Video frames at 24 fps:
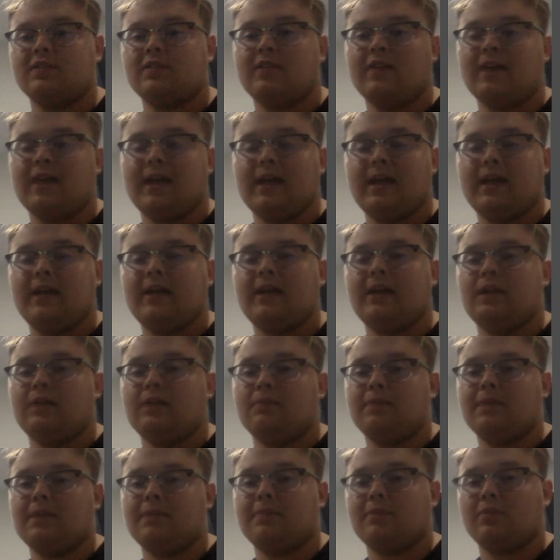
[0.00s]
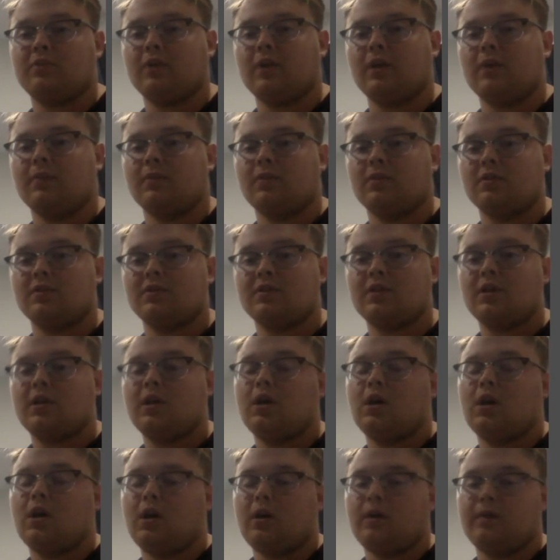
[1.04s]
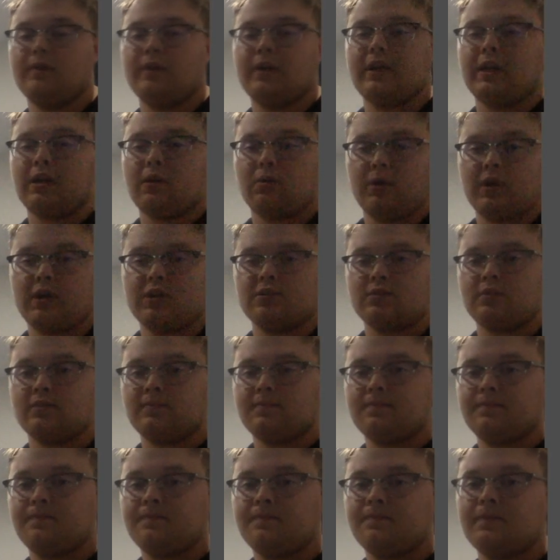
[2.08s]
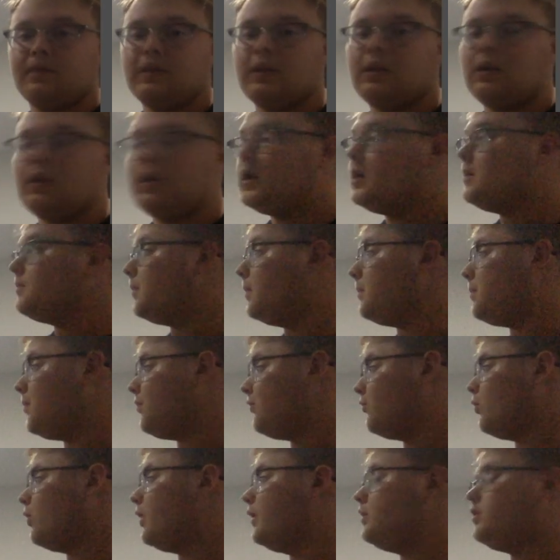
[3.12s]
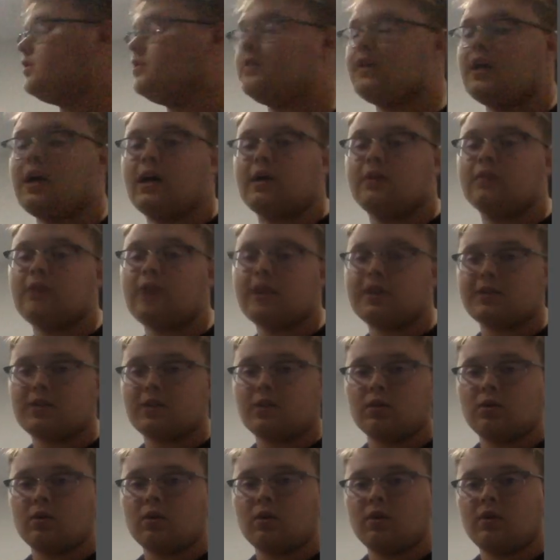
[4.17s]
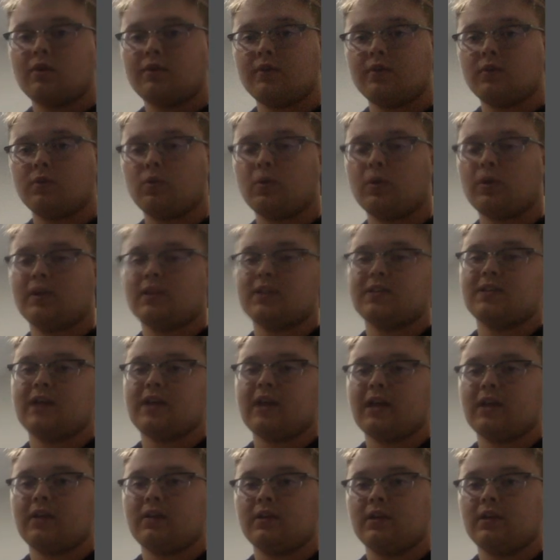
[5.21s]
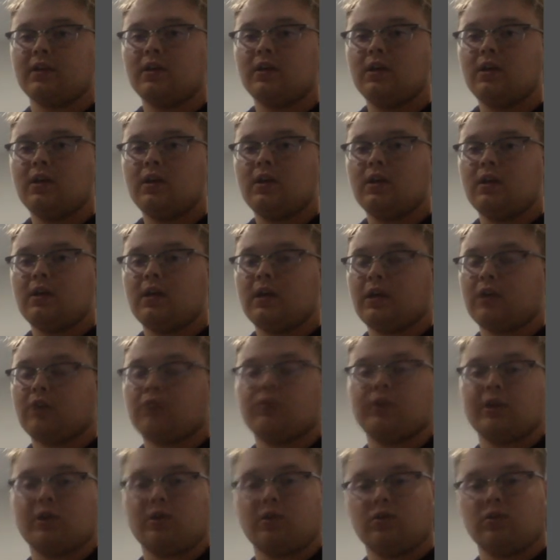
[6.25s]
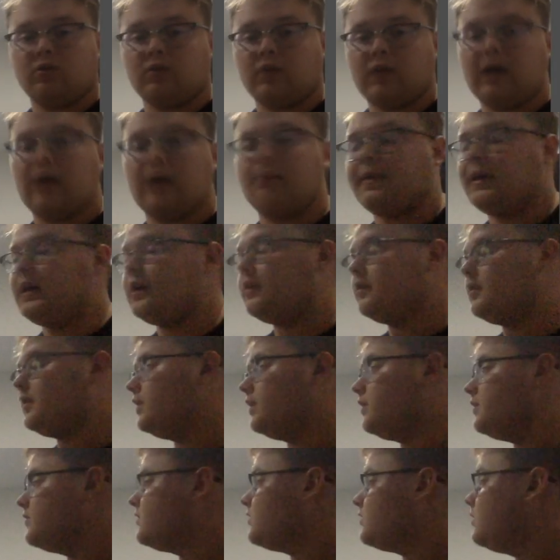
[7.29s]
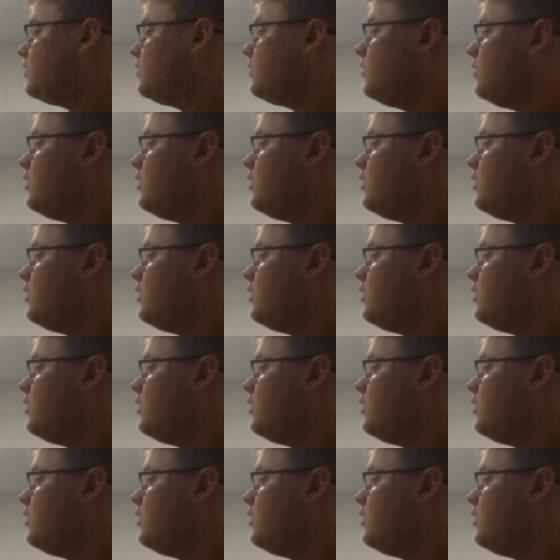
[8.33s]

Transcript: the A and B parameters of that equation. But before I do that, I should go over what exactly a critical compound is.